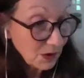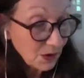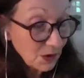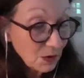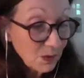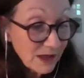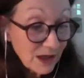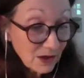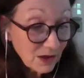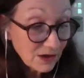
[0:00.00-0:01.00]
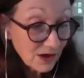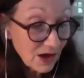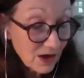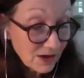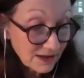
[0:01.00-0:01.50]
We all are
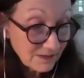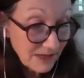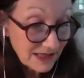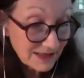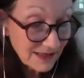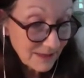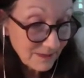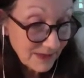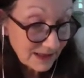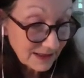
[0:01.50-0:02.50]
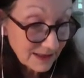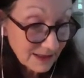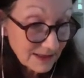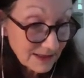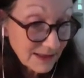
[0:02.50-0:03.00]
haunted by something
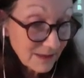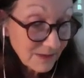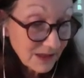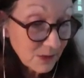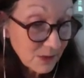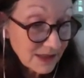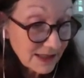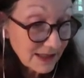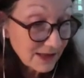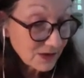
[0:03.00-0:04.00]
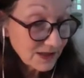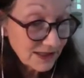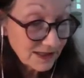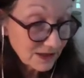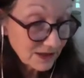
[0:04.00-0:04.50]
we did or
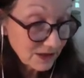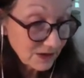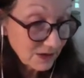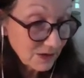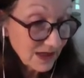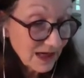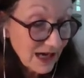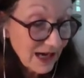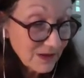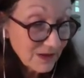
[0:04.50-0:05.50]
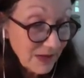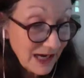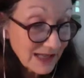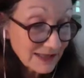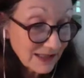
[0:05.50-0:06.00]
didn't do, and the
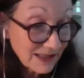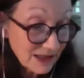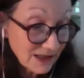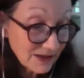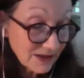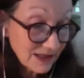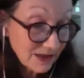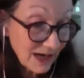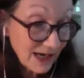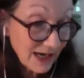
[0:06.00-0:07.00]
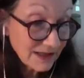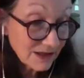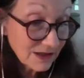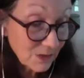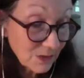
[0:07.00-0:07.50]
passing years either add to
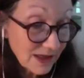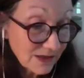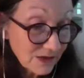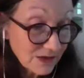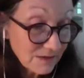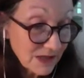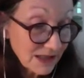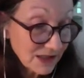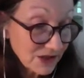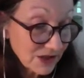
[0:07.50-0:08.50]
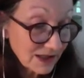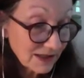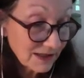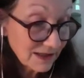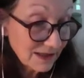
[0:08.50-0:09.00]
the weight or diminish it.
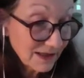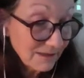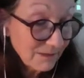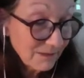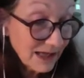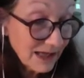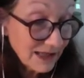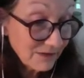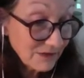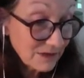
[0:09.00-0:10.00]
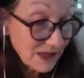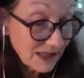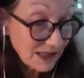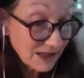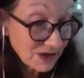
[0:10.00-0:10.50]
Mine have
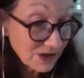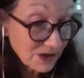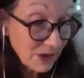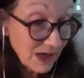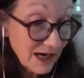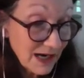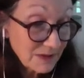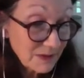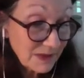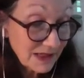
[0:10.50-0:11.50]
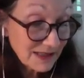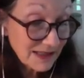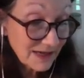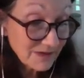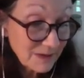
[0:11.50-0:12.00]
diminished, perhaps because
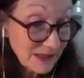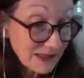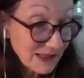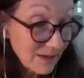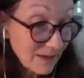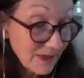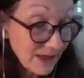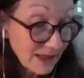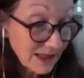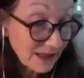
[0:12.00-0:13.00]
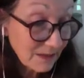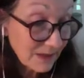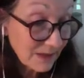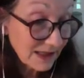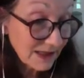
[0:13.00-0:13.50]
I've spent time thinking
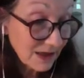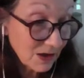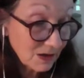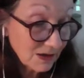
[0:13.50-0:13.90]
about it all.